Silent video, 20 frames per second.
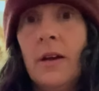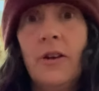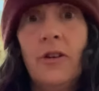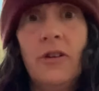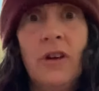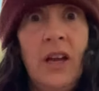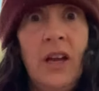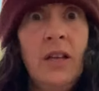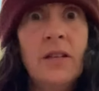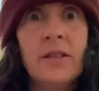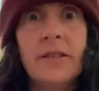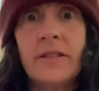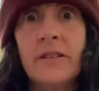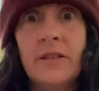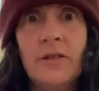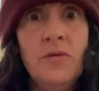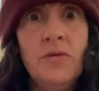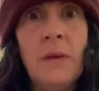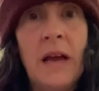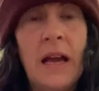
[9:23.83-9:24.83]
anus
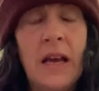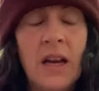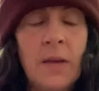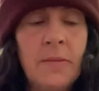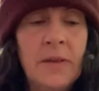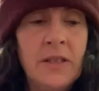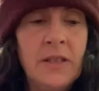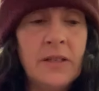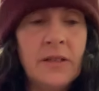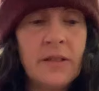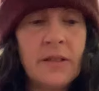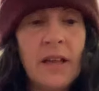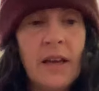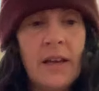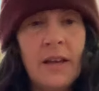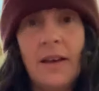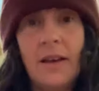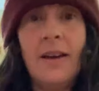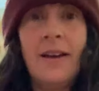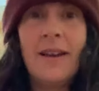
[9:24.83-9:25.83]
too, man. I mean, just
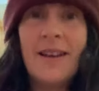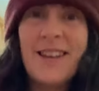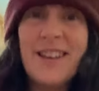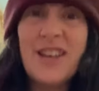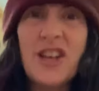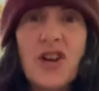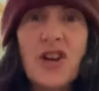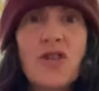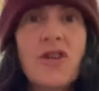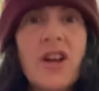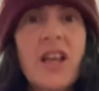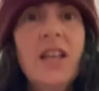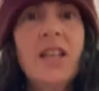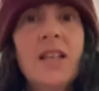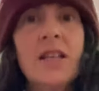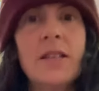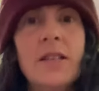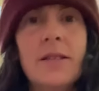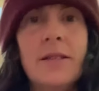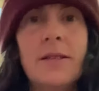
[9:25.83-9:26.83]
like
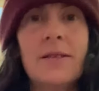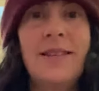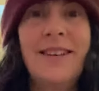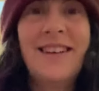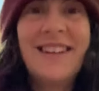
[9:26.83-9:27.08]
Uranus.